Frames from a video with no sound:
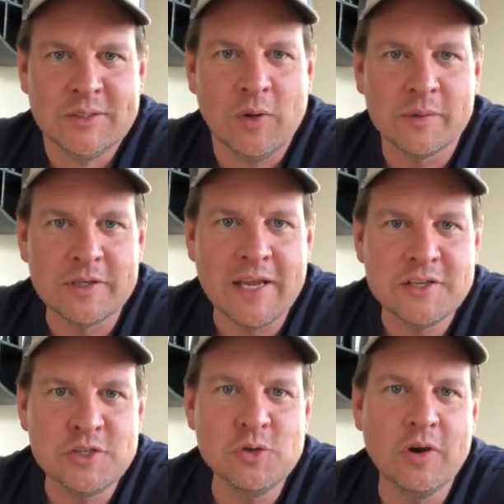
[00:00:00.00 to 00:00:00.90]
Welcome to day
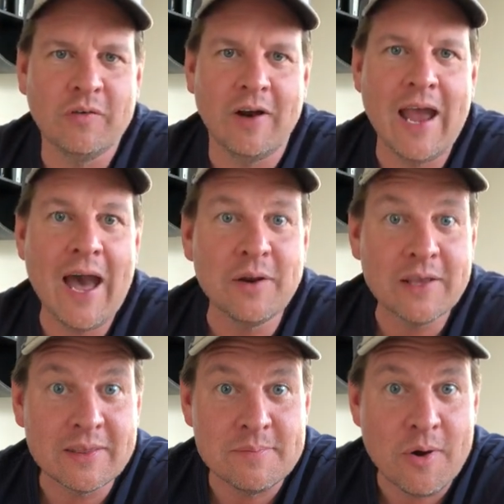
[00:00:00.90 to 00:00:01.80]
2 of our How to
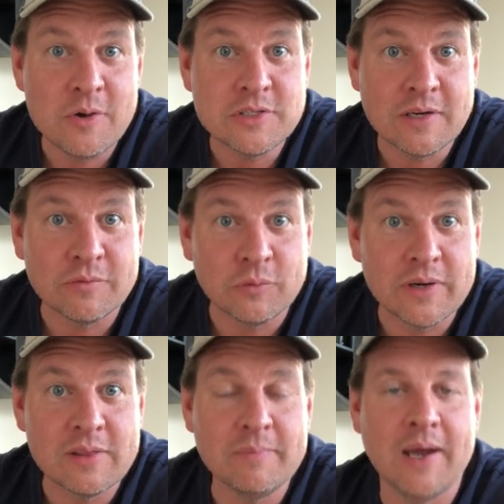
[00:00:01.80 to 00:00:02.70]
Get the Most Out of
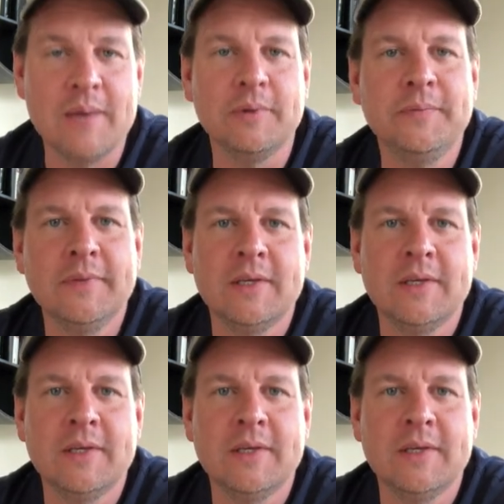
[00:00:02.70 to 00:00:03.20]
Reading the Bible.